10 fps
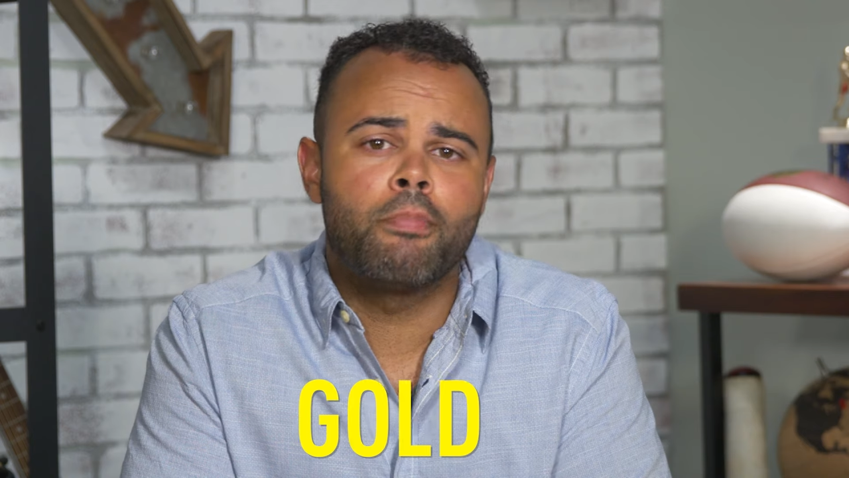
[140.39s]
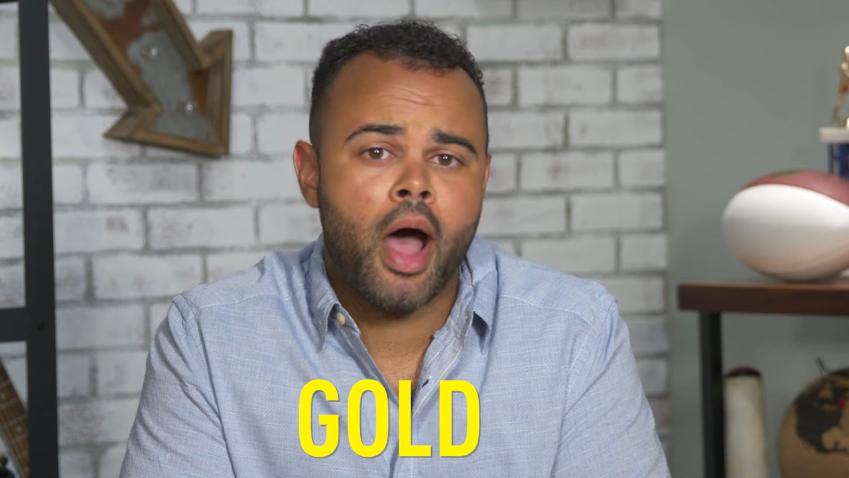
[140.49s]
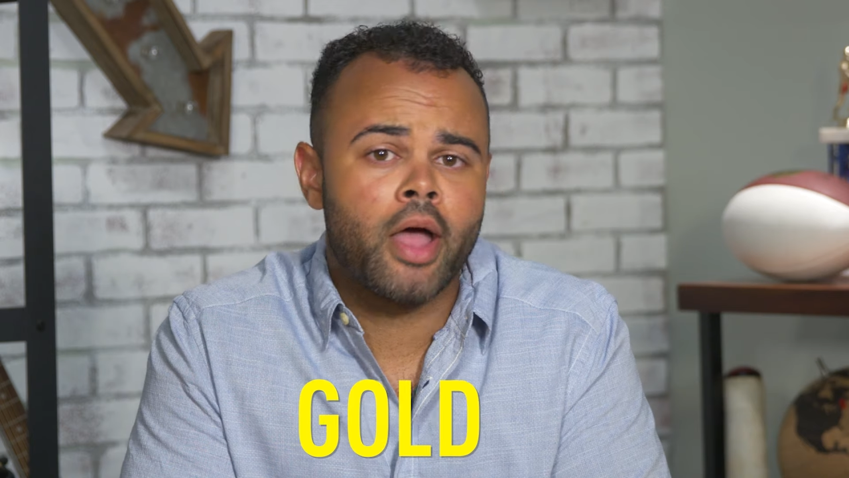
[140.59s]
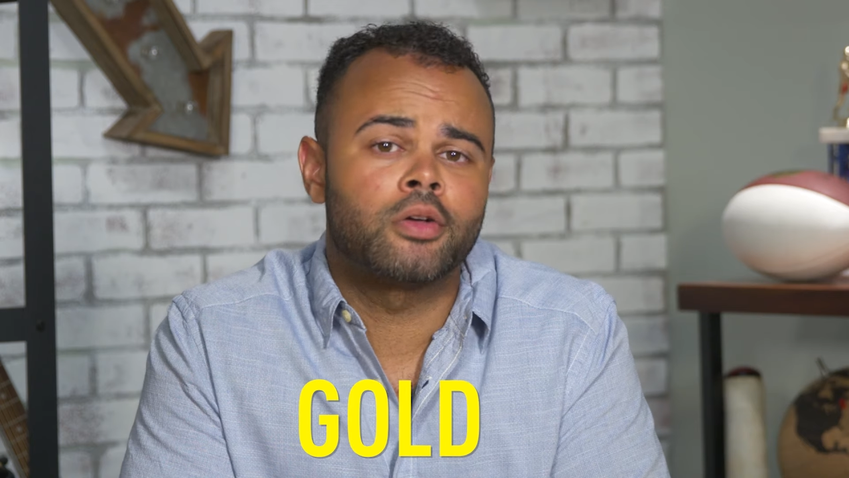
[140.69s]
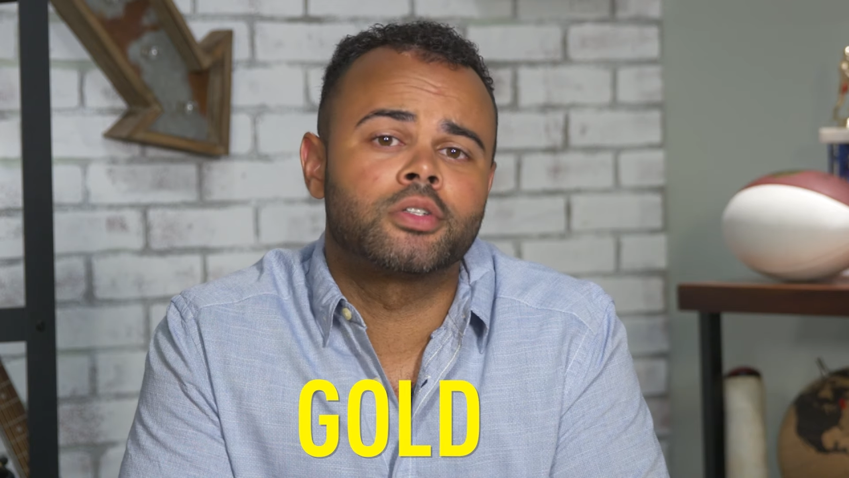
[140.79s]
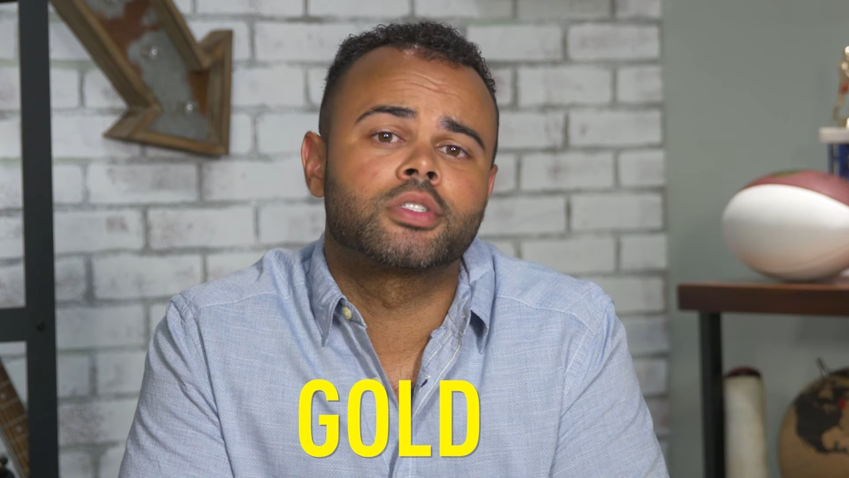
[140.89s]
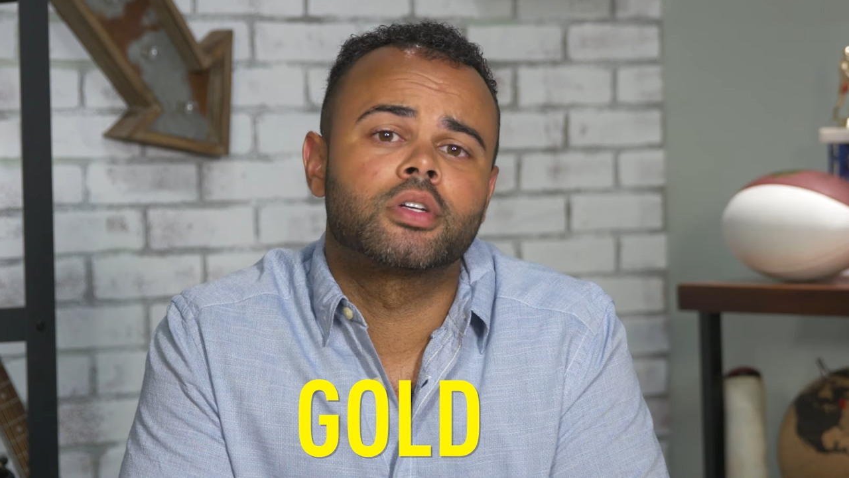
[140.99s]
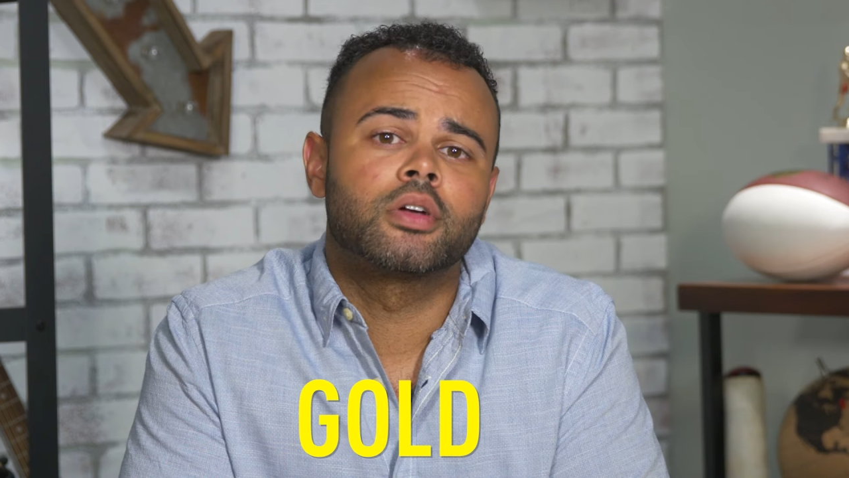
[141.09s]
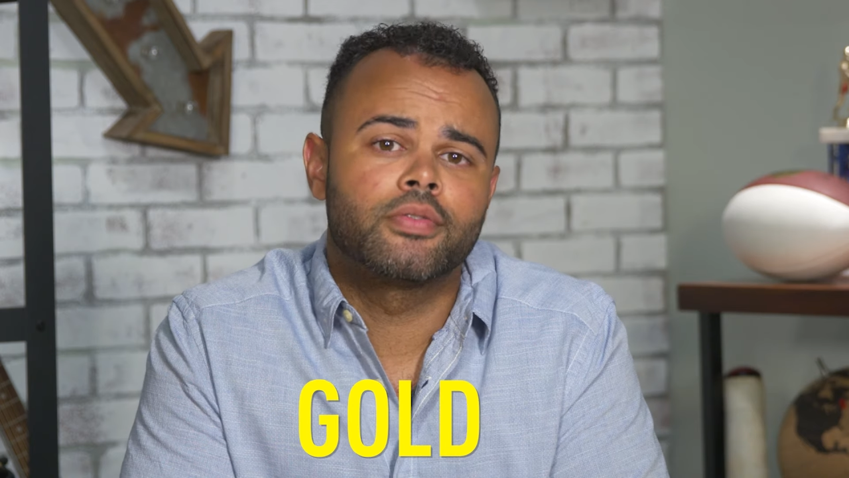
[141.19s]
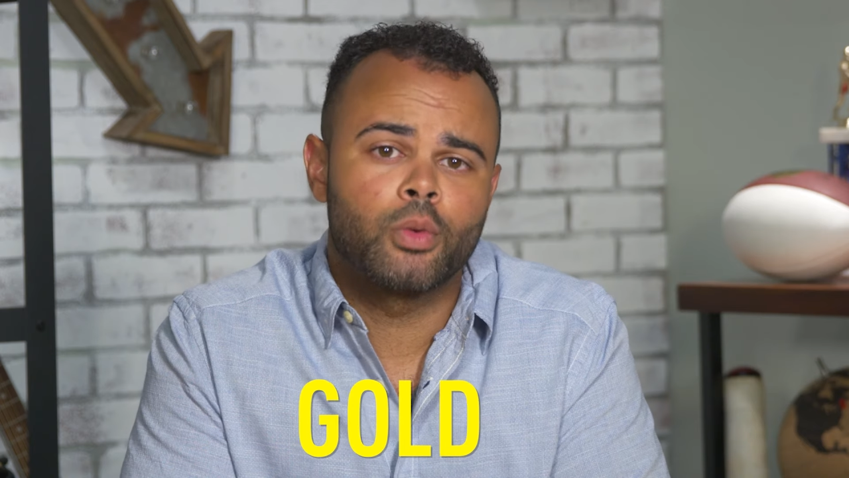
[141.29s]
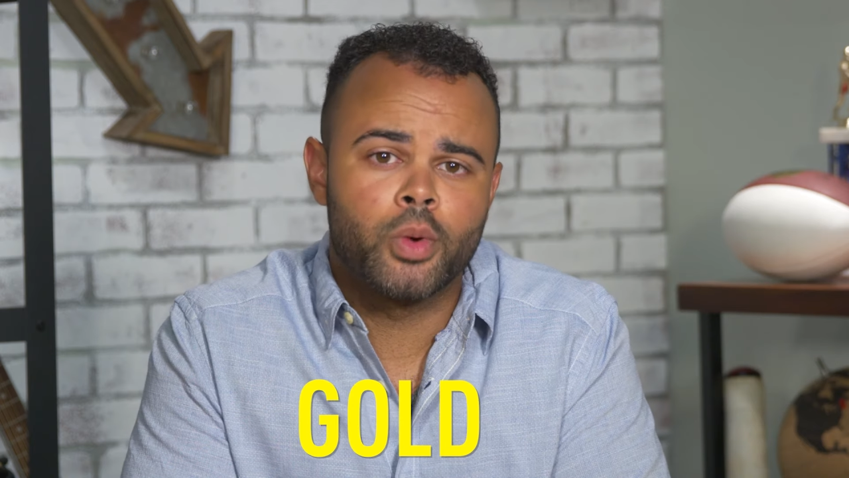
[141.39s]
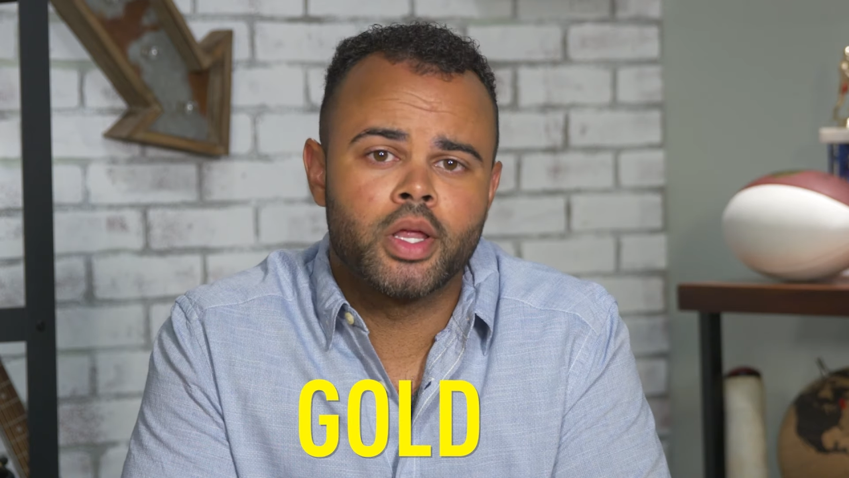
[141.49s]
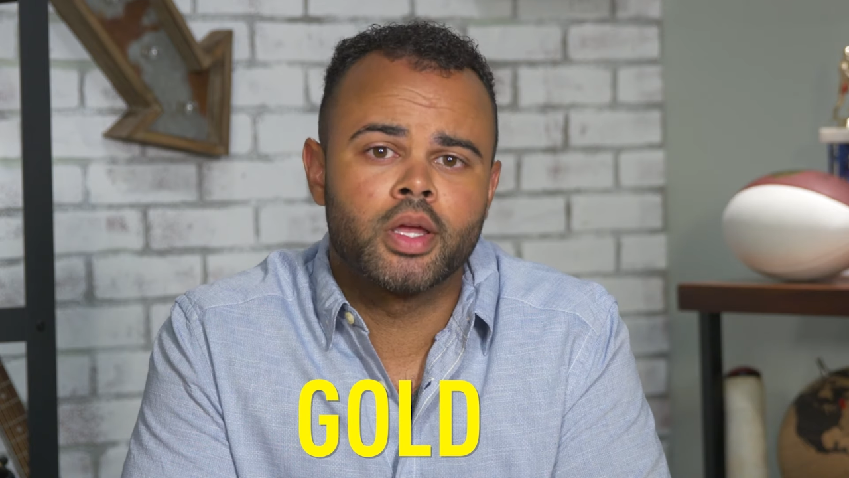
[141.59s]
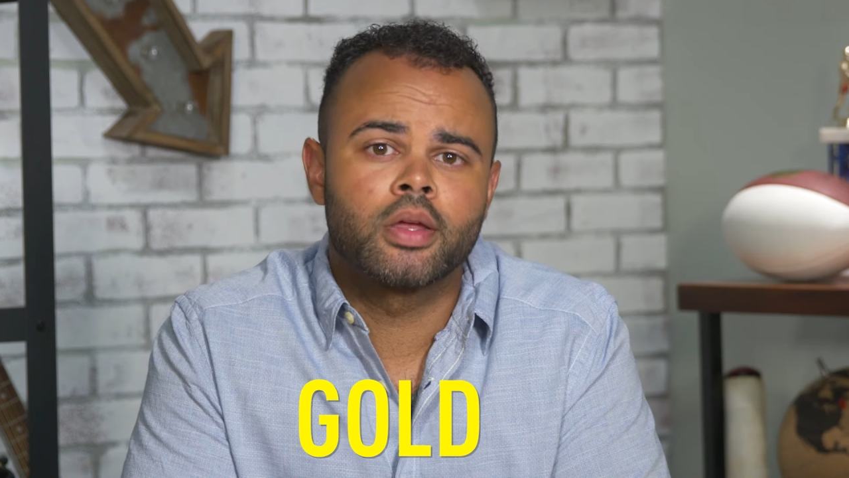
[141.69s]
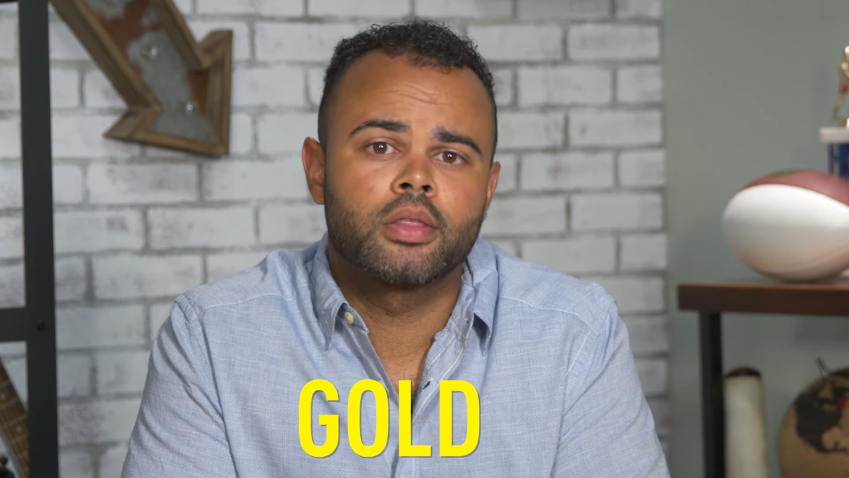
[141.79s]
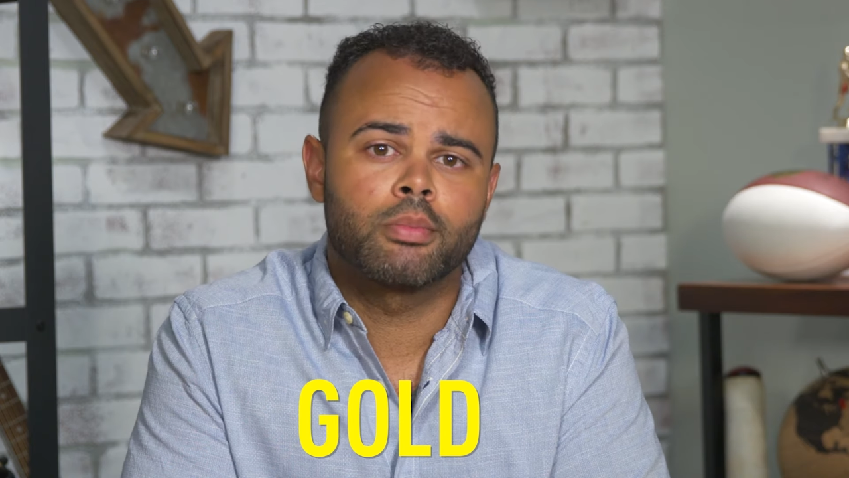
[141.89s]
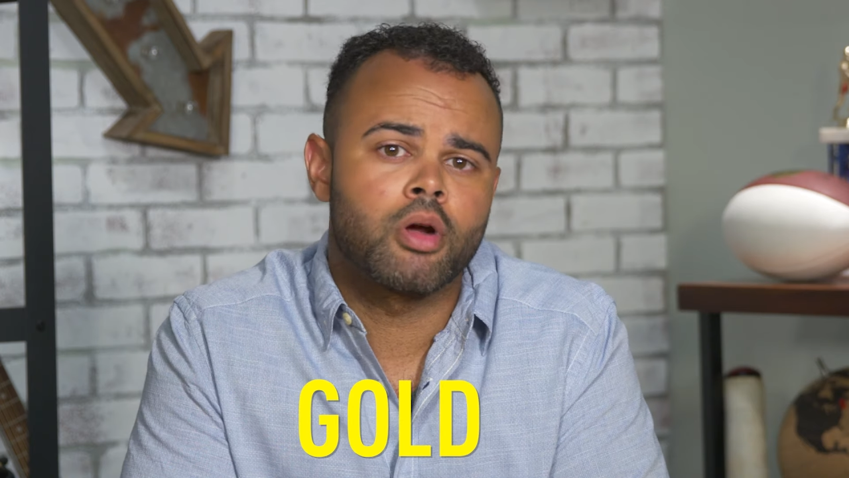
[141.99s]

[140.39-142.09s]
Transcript: Biles for winning the